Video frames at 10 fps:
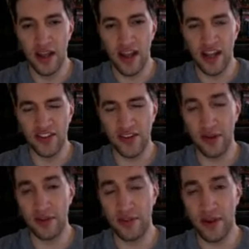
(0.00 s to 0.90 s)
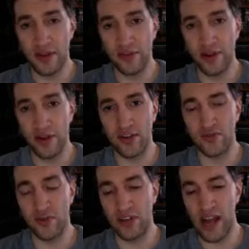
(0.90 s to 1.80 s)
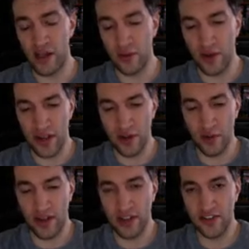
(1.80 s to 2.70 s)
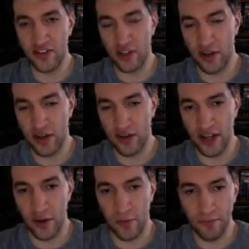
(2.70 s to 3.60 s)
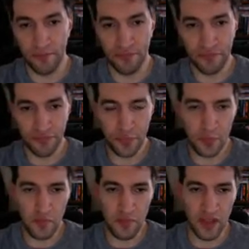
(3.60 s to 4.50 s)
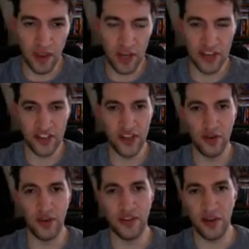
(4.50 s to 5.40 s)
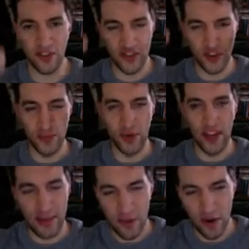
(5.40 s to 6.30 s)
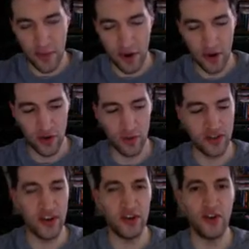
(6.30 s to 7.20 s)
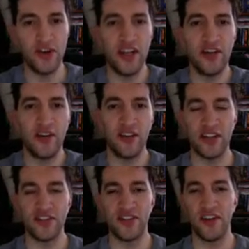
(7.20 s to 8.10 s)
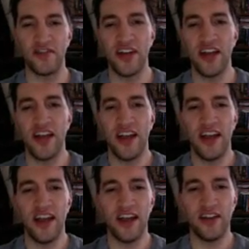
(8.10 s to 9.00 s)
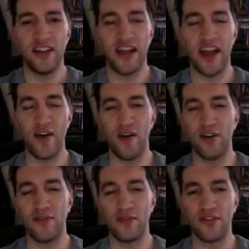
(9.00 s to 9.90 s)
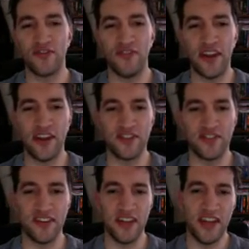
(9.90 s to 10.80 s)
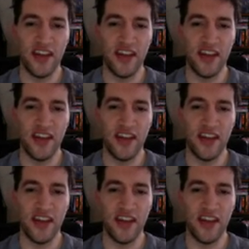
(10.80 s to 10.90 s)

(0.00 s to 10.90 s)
He gets interrupted by the returning Drew Galloway, who I guess is cleared now. He's still in, the super emo mode with the hoodie and all that stuff, and the hair all over his face, and